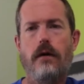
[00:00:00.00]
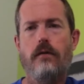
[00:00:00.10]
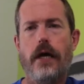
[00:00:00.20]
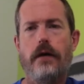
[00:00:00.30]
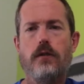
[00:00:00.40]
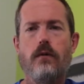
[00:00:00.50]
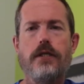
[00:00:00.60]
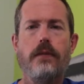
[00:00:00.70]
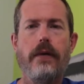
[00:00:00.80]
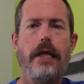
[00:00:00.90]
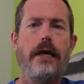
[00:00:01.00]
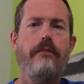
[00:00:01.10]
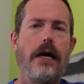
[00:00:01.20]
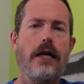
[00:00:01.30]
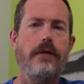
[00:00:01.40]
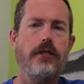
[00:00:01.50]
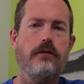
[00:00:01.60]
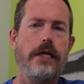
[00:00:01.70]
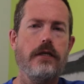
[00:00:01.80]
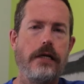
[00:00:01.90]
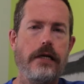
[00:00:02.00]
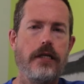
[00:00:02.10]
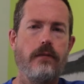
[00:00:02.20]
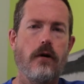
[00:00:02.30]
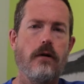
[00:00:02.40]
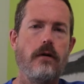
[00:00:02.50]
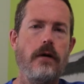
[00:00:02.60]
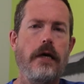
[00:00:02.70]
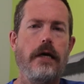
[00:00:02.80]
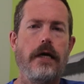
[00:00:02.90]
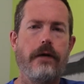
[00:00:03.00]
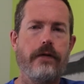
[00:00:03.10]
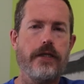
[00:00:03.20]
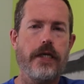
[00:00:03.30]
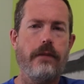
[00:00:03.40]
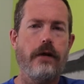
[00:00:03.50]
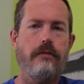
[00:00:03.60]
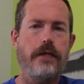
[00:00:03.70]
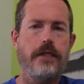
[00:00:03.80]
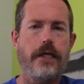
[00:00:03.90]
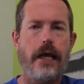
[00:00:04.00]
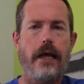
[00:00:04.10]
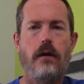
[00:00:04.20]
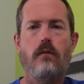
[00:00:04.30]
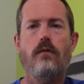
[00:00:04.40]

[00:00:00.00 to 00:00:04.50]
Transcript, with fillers: Okay, so what's going to be the impact of my strength training tomorrow if I skip my run today?